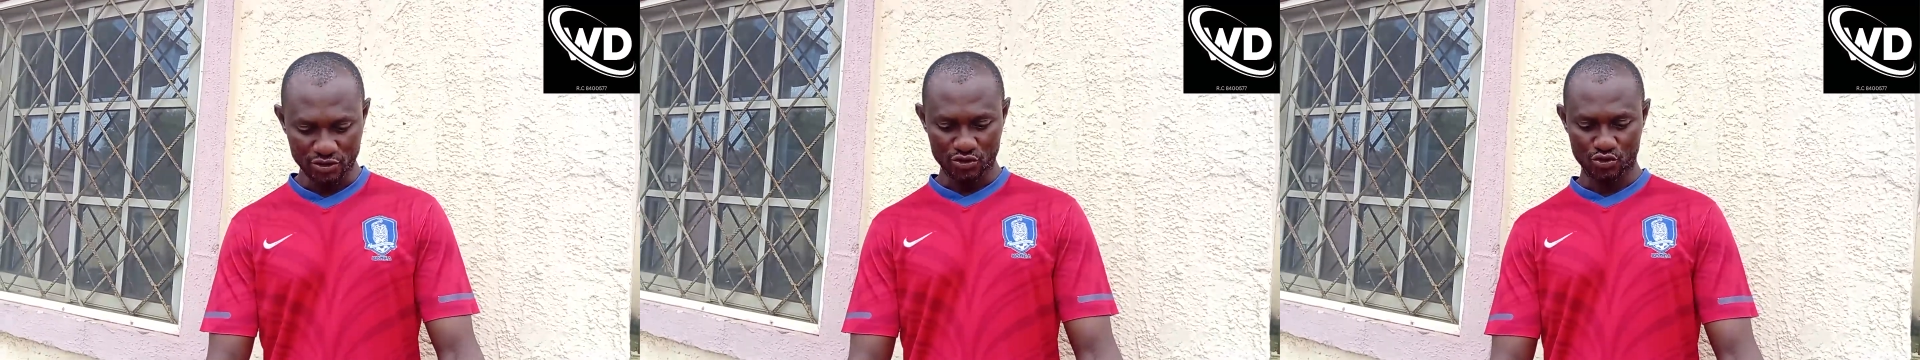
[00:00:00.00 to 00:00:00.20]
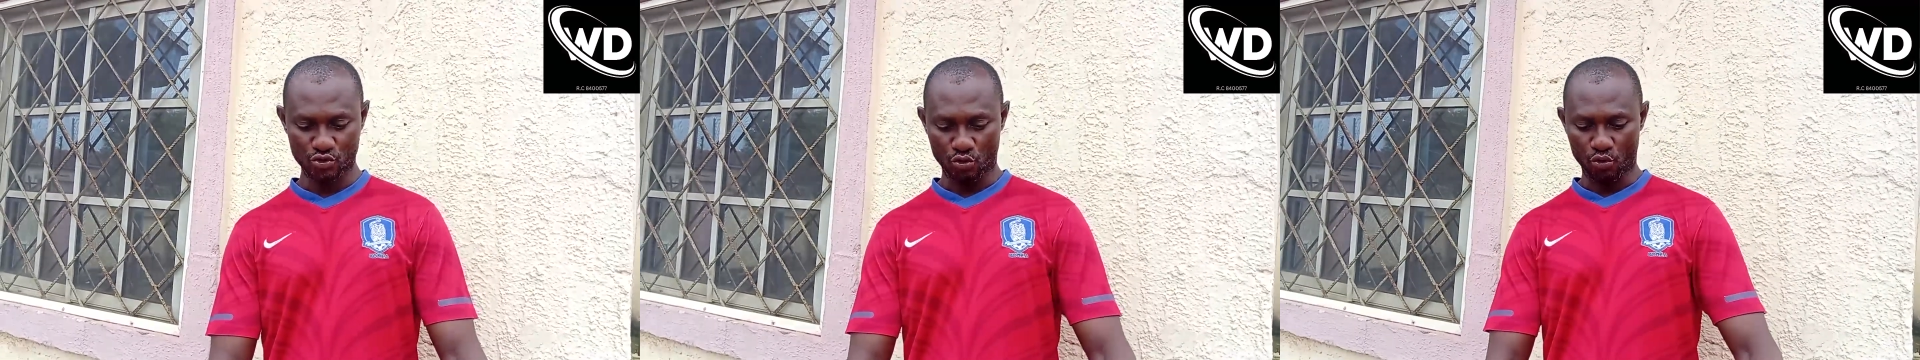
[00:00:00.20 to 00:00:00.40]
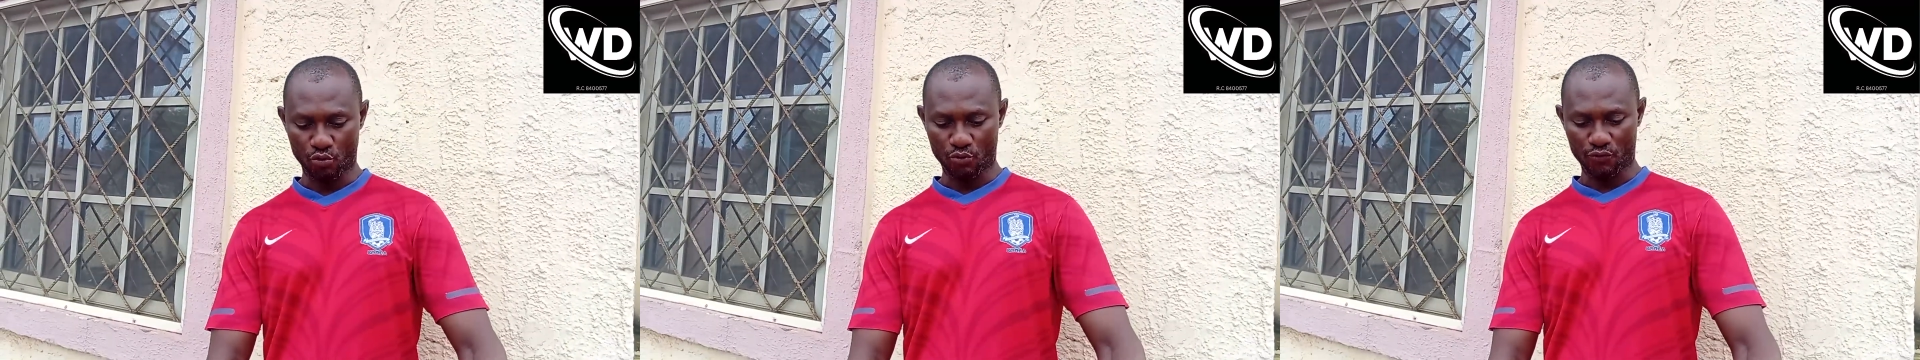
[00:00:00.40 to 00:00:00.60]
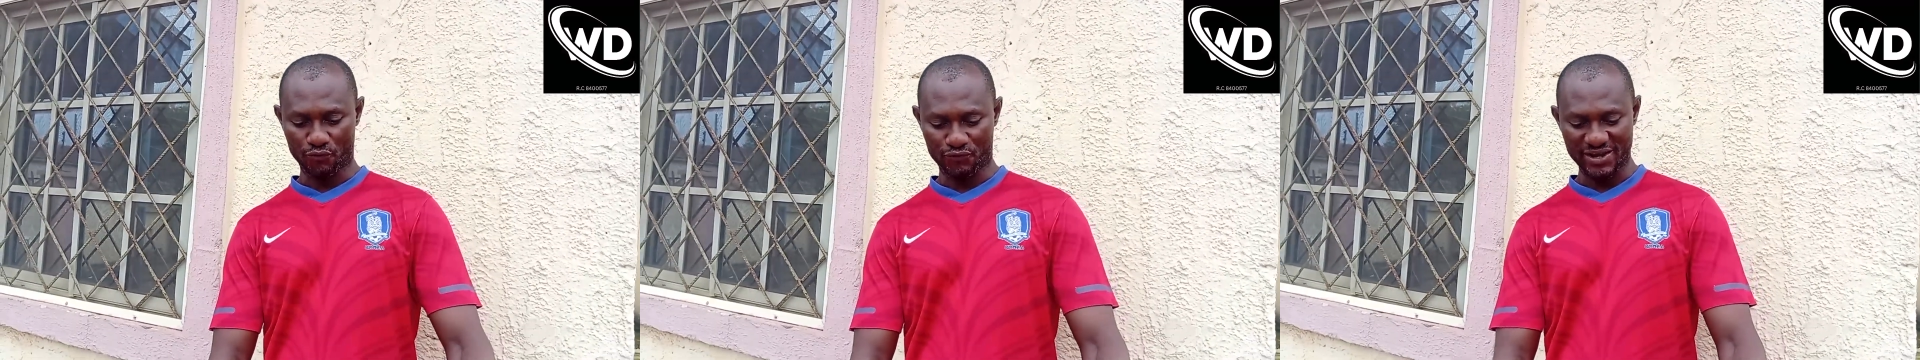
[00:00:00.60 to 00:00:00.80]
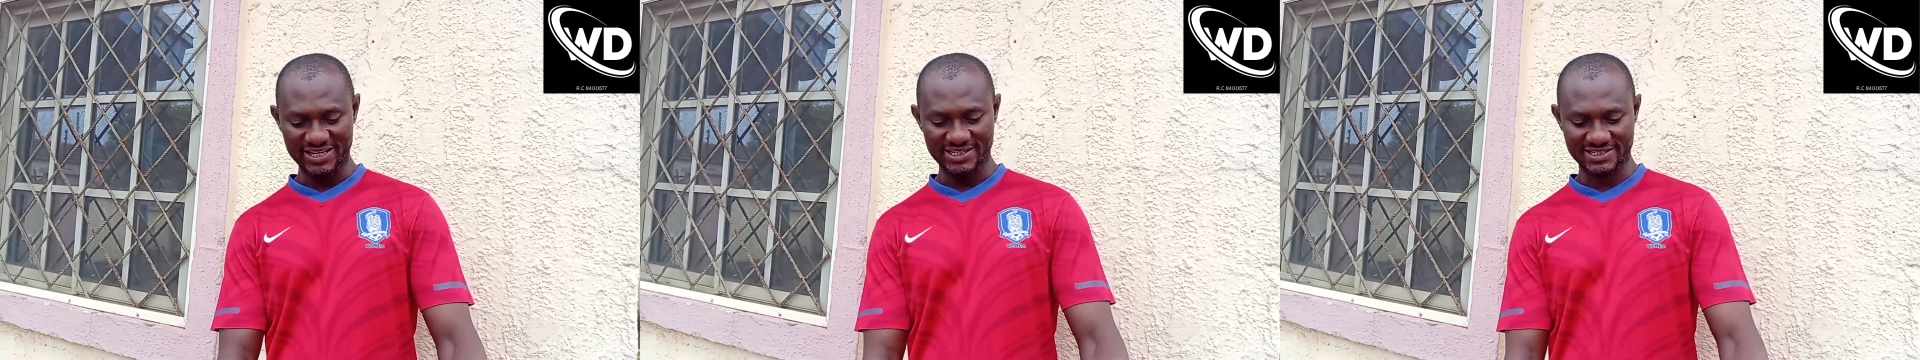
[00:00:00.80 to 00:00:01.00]
So
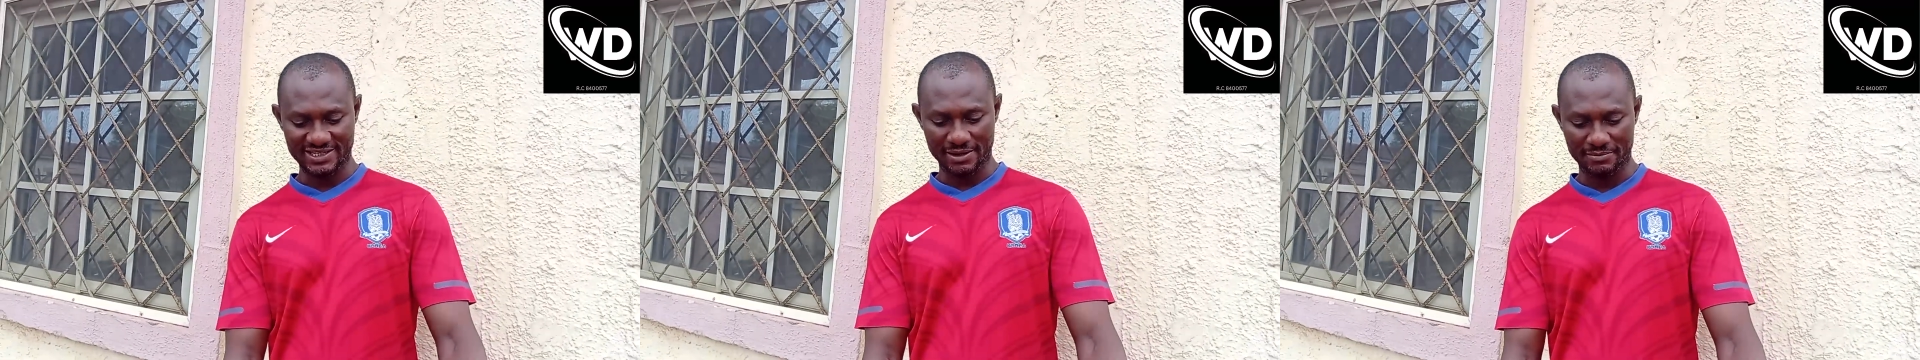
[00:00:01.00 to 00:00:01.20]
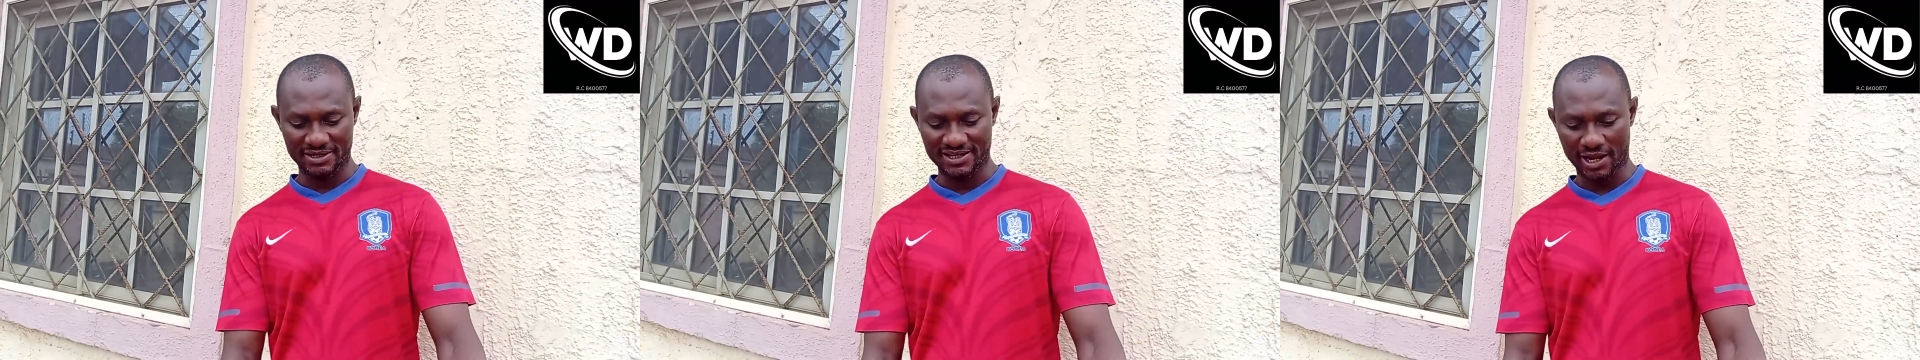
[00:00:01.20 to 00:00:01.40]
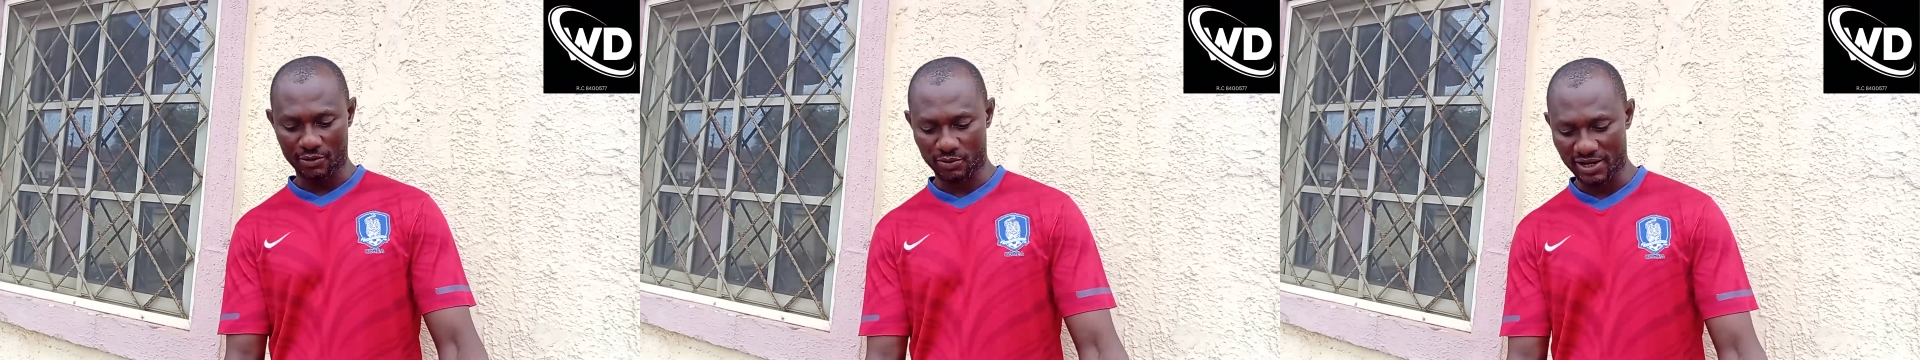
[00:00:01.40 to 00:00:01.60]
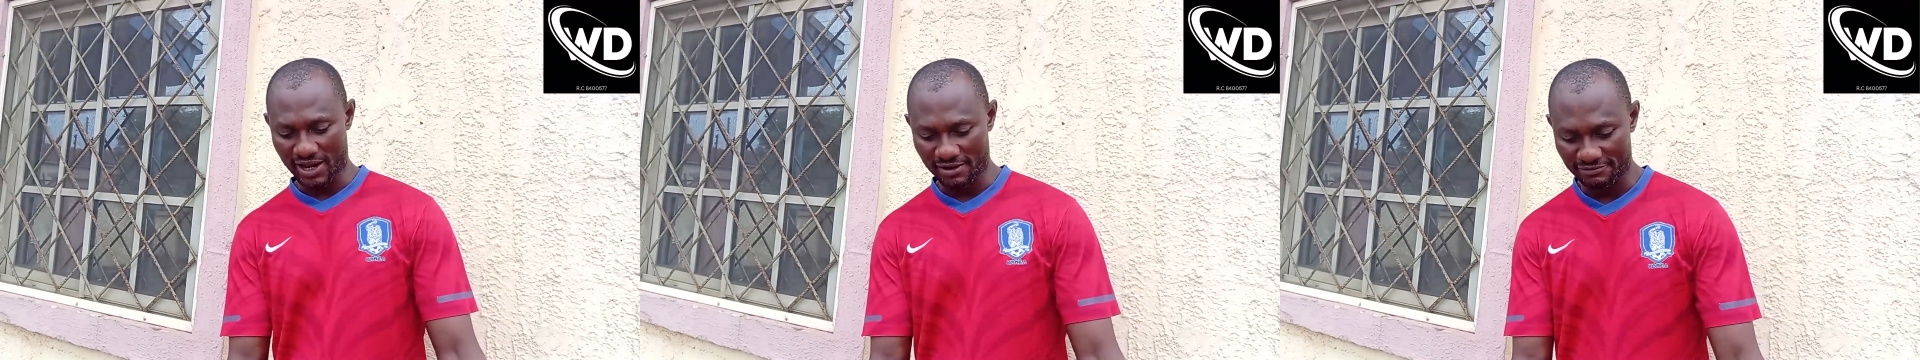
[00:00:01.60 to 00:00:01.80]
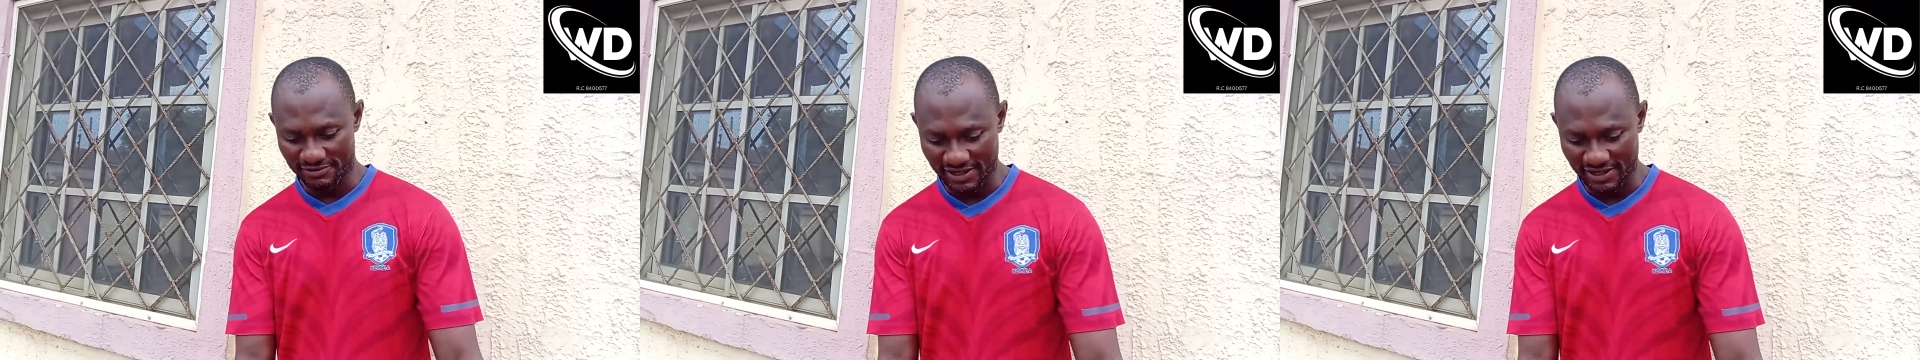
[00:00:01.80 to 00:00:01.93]
first chemical we have